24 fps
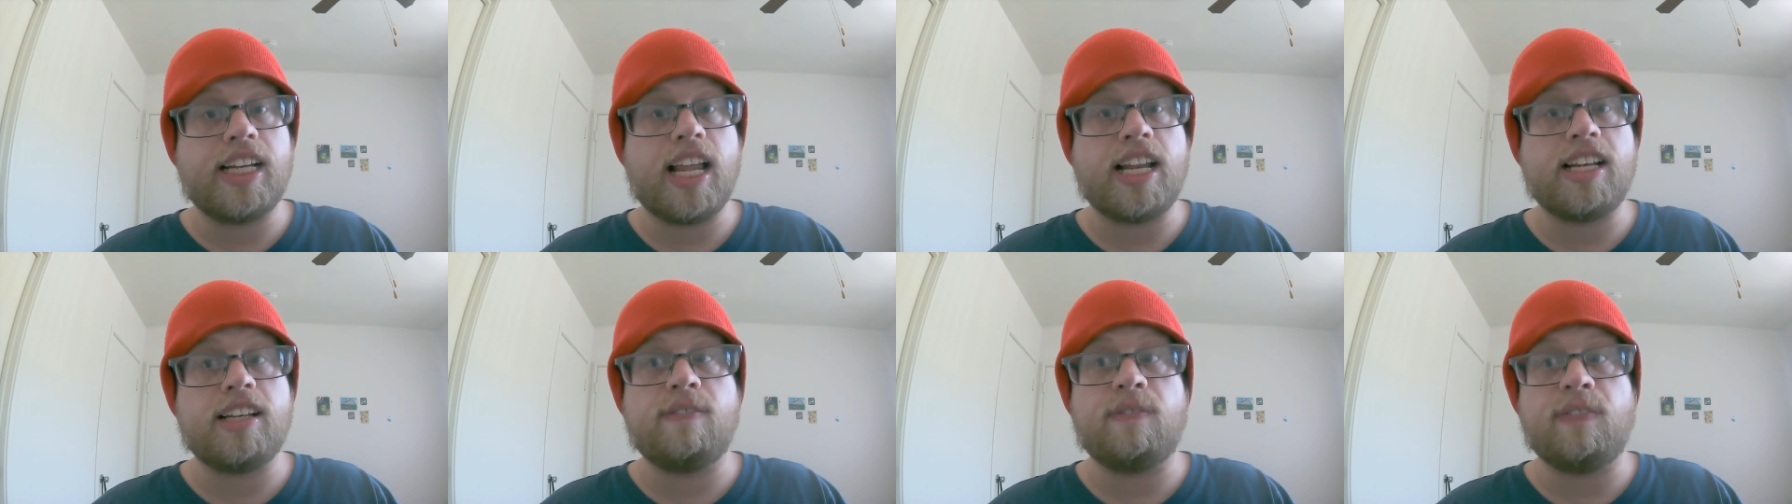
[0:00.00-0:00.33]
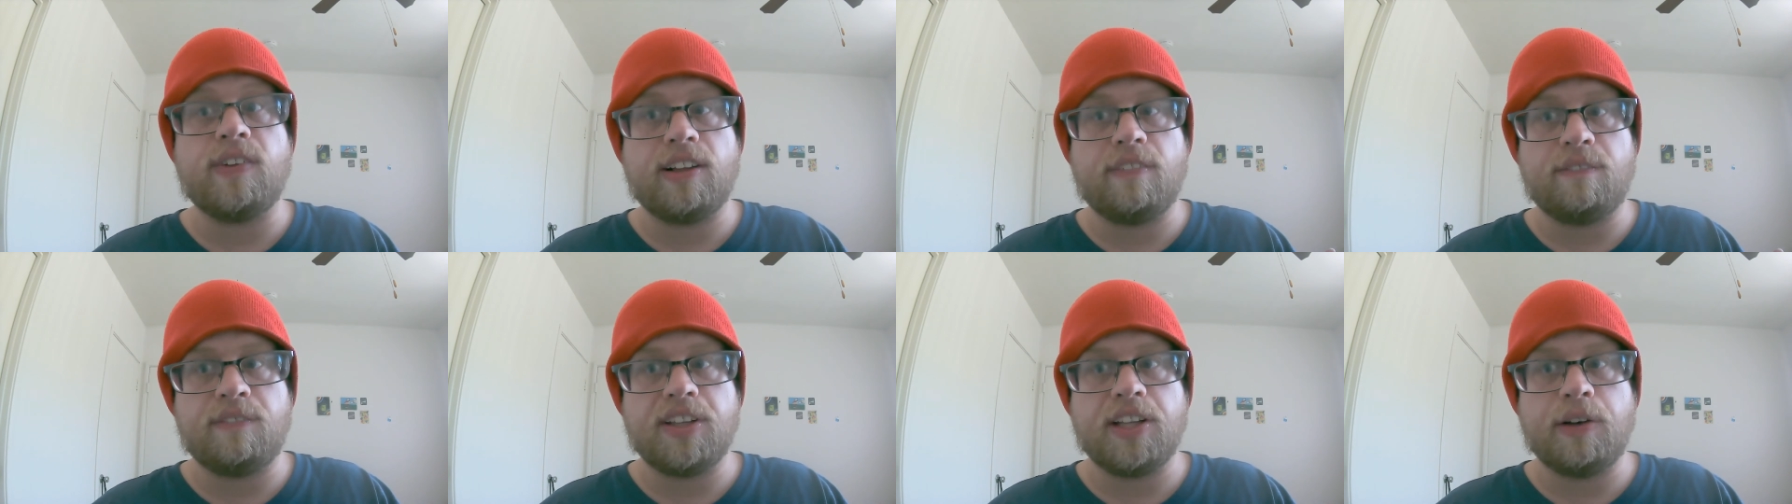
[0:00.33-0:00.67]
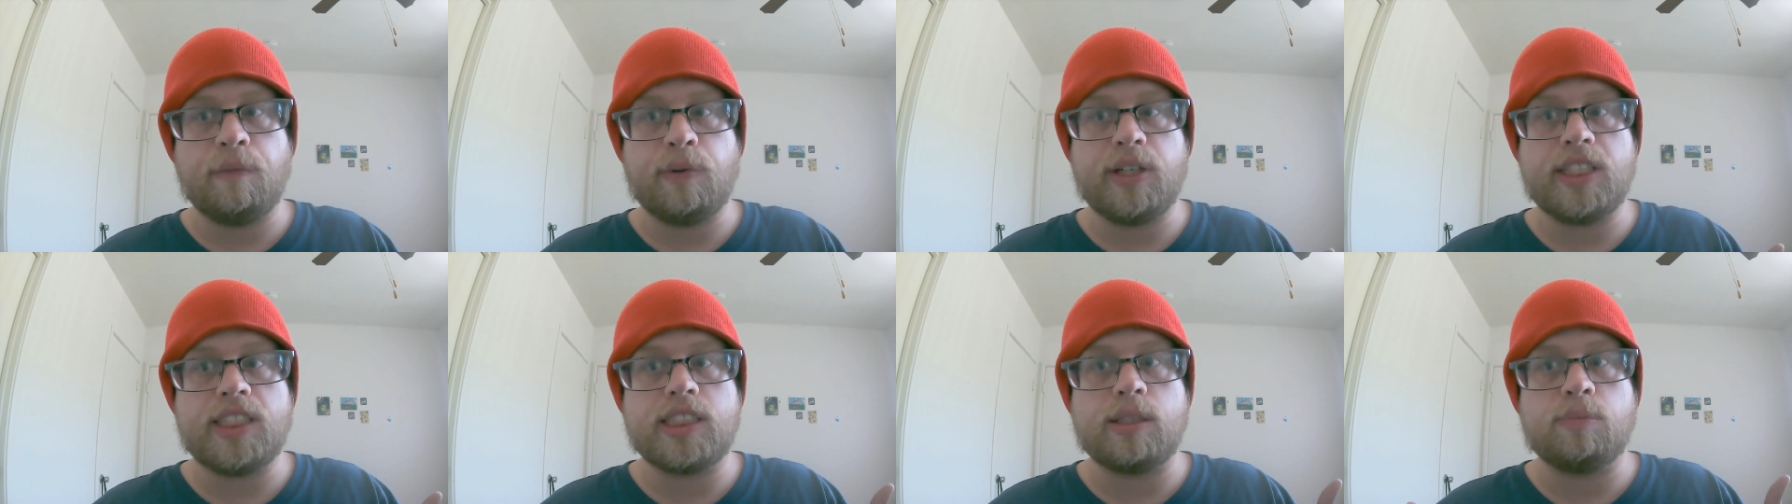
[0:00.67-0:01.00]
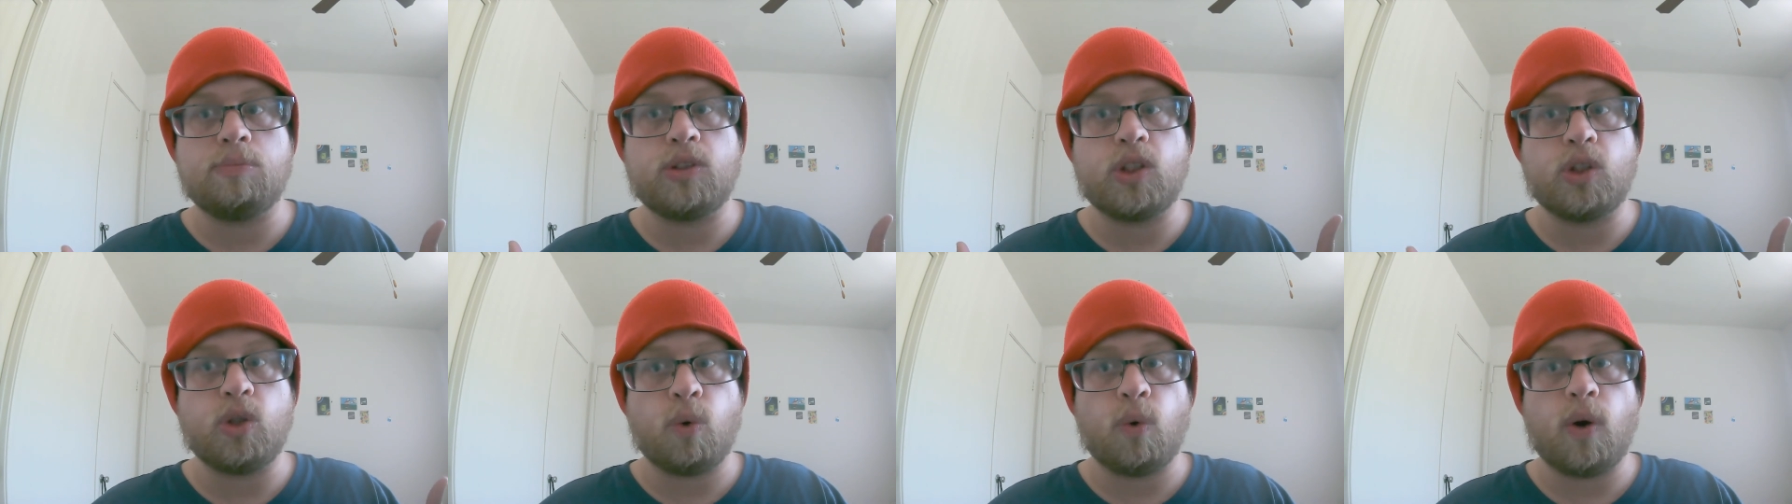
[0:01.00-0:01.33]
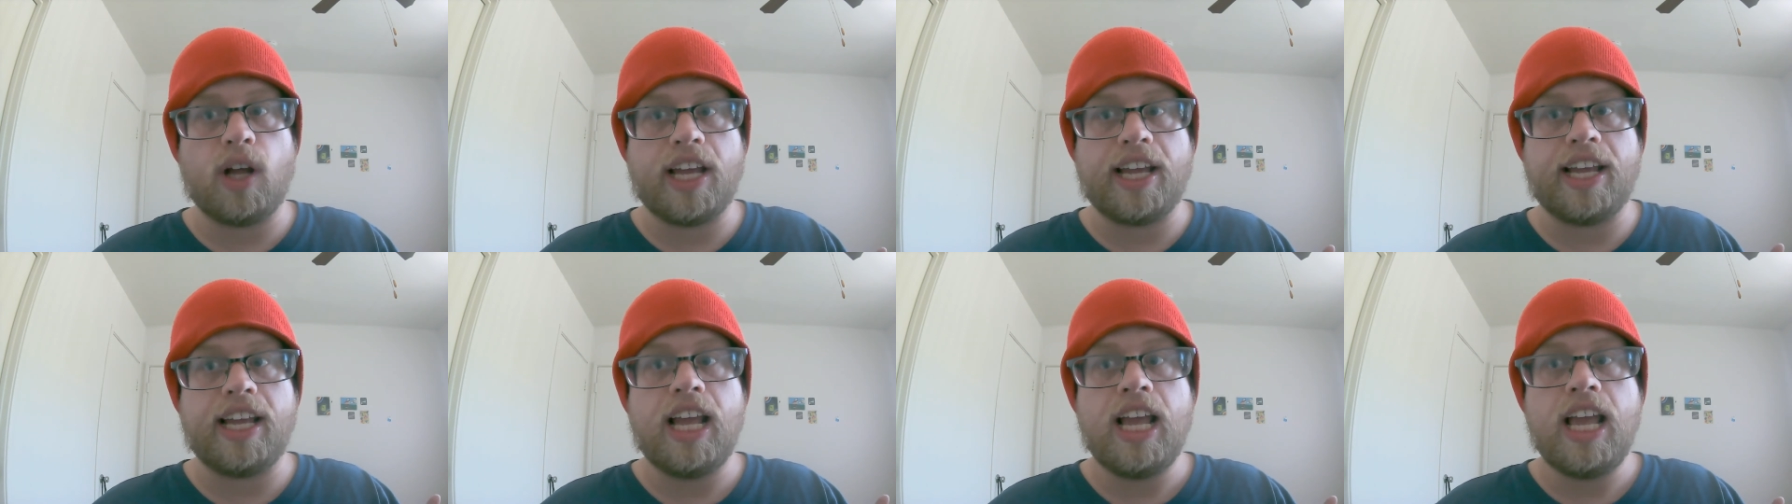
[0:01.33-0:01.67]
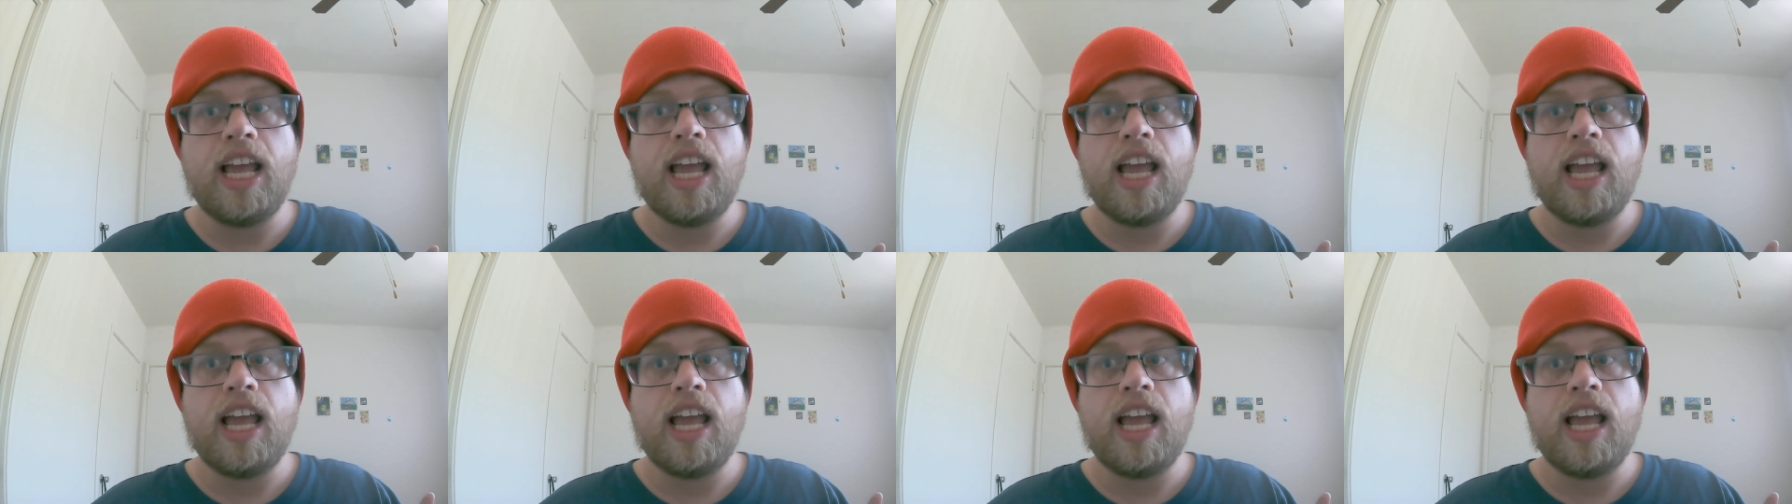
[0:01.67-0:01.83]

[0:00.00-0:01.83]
and filled, filled with some joy